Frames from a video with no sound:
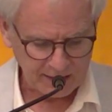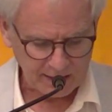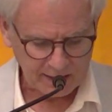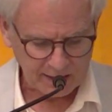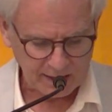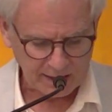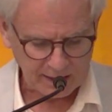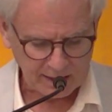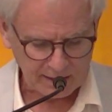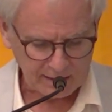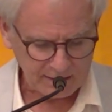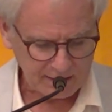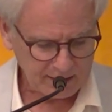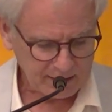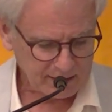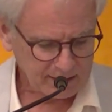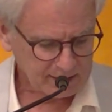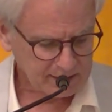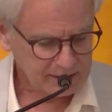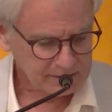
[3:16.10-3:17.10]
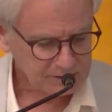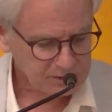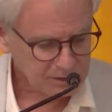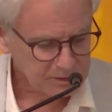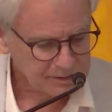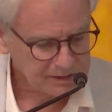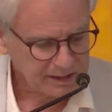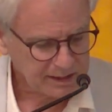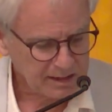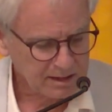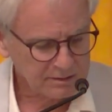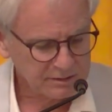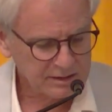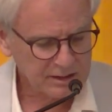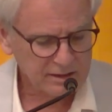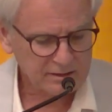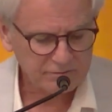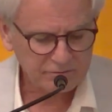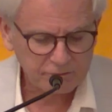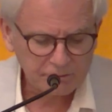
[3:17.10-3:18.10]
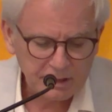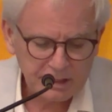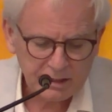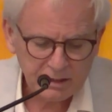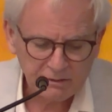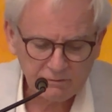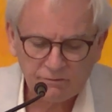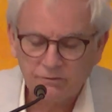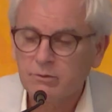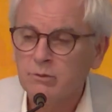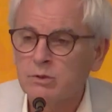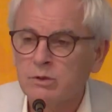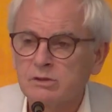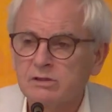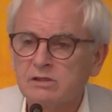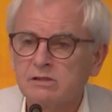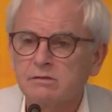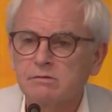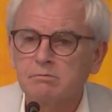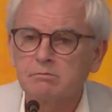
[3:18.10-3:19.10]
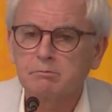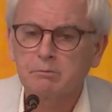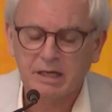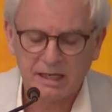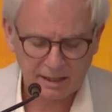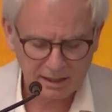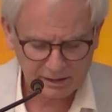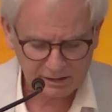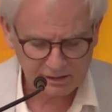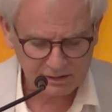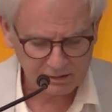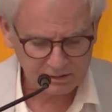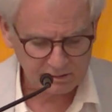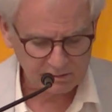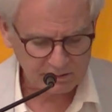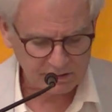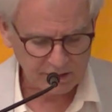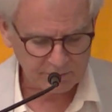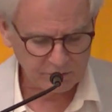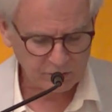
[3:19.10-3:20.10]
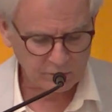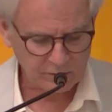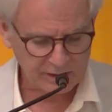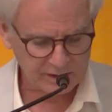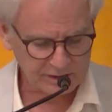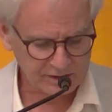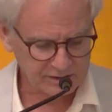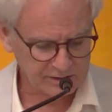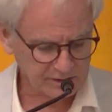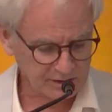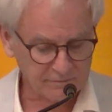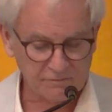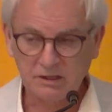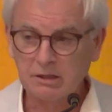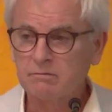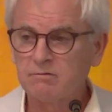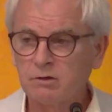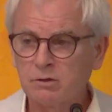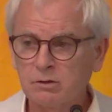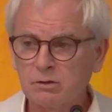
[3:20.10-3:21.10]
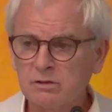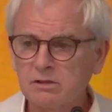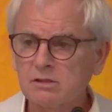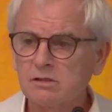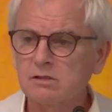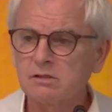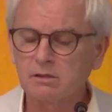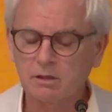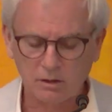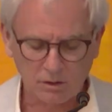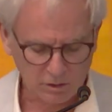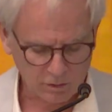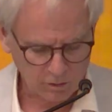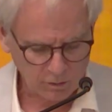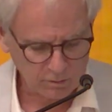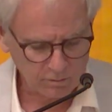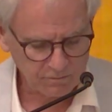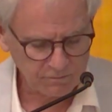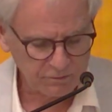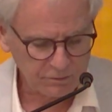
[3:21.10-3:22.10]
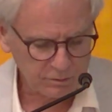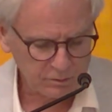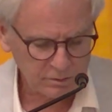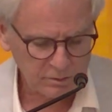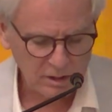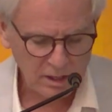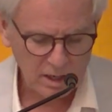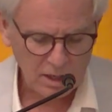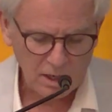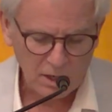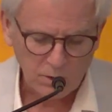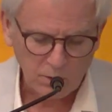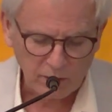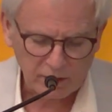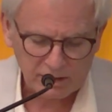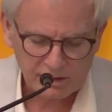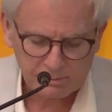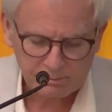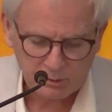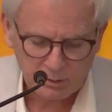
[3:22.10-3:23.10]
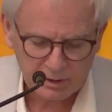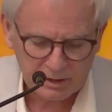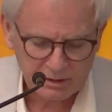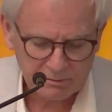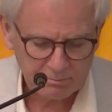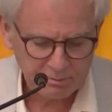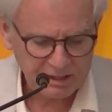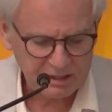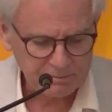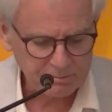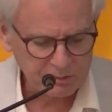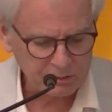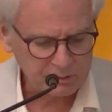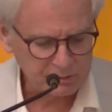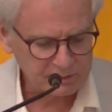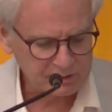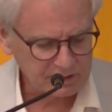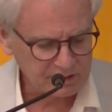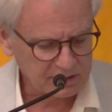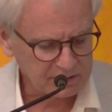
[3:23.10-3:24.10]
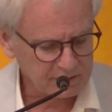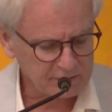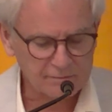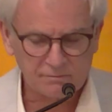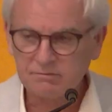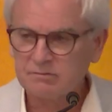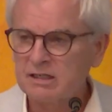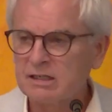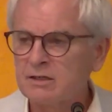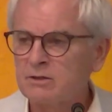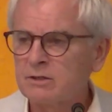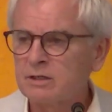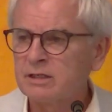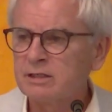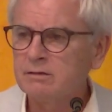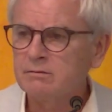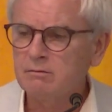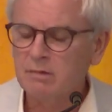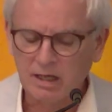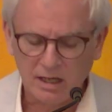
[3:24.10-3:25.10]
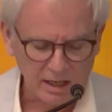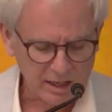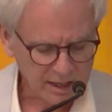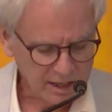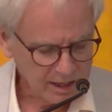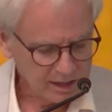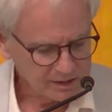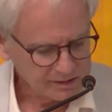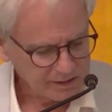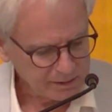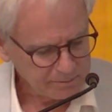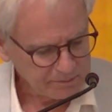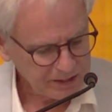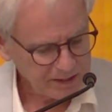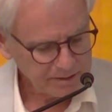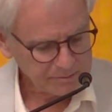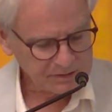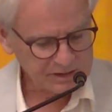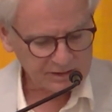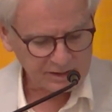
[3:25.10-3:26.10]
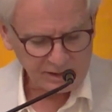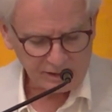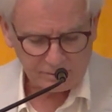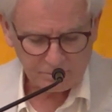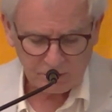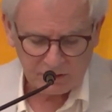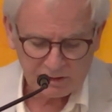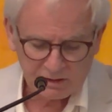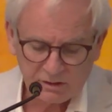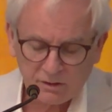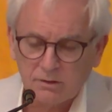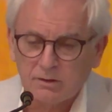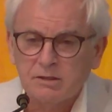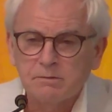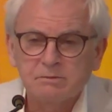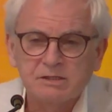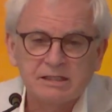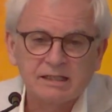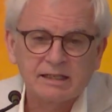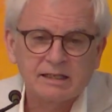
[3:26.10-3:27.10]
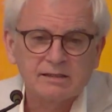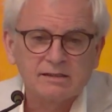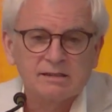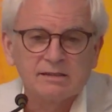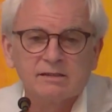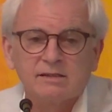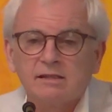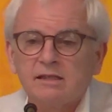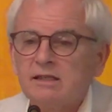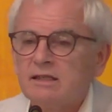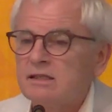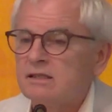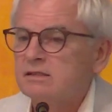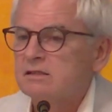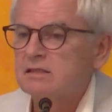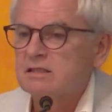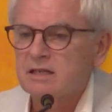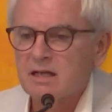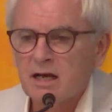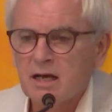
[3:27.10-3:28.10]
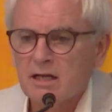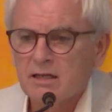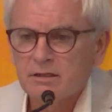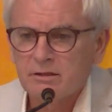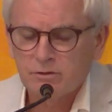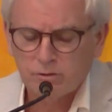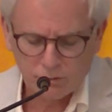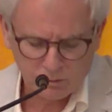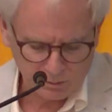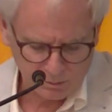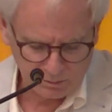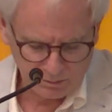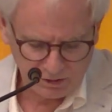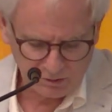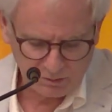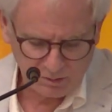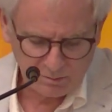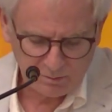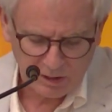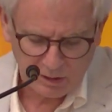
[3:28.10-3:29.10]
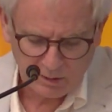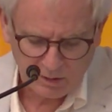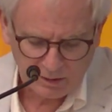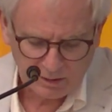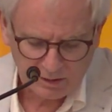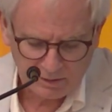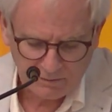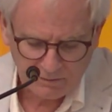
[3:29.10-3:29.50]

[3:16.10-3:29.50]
And it turns out that free and forced mass immigration of diverse, hopeful, or exploited peoples under varied, sometimes desperate circumstances is not new to America.